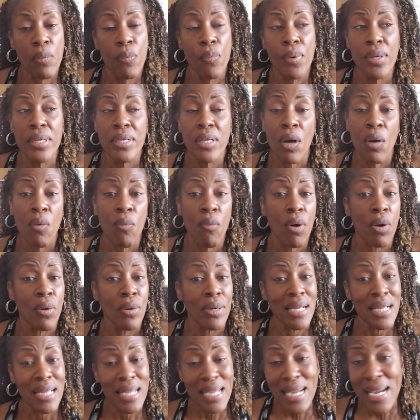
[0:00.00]
we don't want
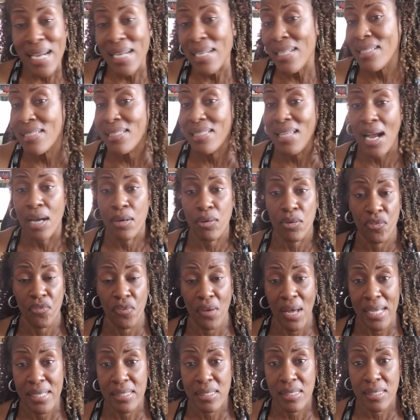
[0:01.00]
any
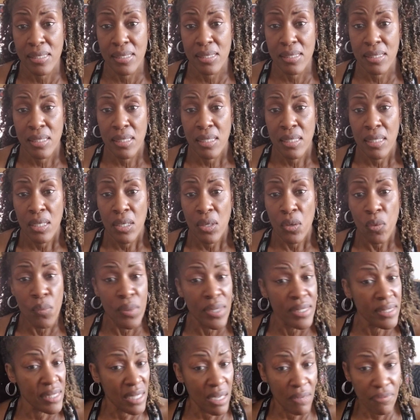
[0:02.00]
sacrifices.
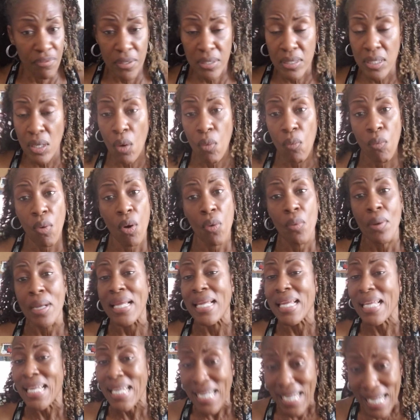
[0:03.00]
We definitely don't want
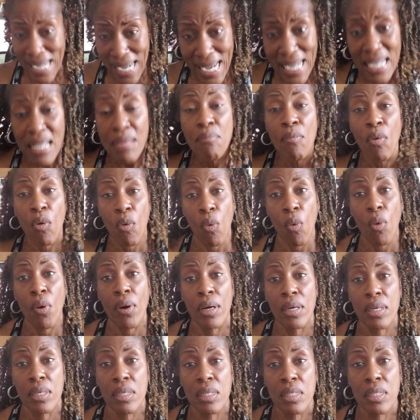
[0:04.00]
any
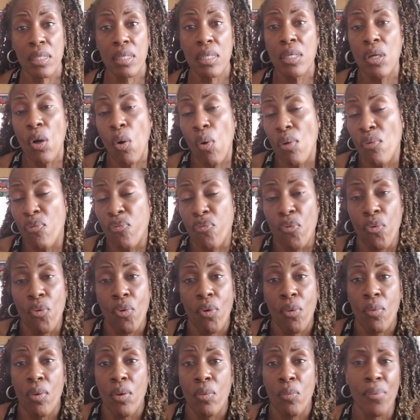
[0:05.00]
more going
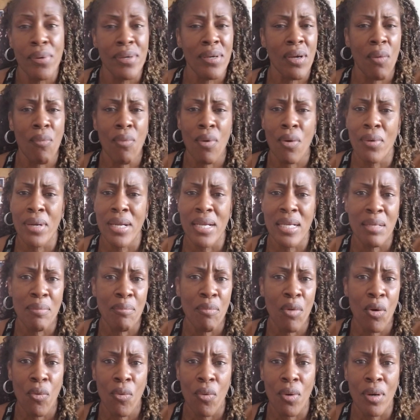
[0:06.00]
forward. We don't want any
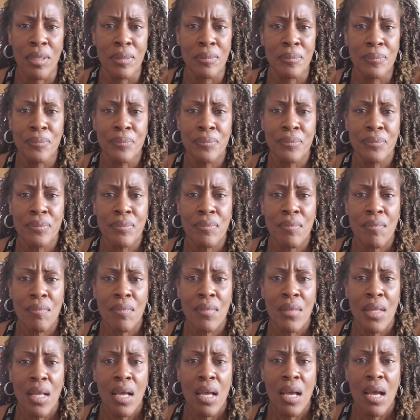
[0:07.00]
more.
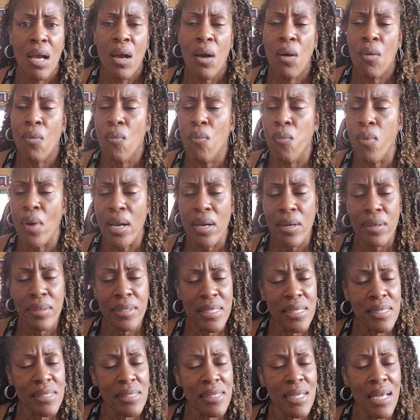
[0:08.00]
Where it
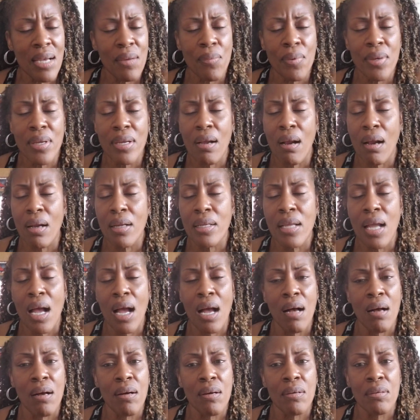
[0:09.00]
is that we are,
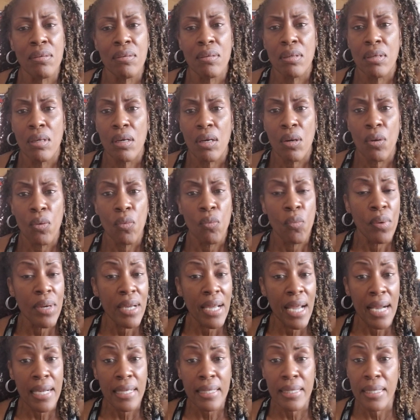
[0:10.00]
y'all, we
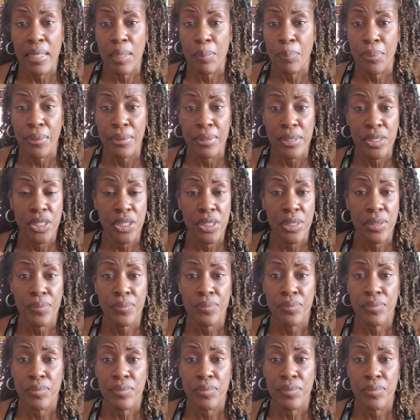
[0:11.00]
got to keep pushing.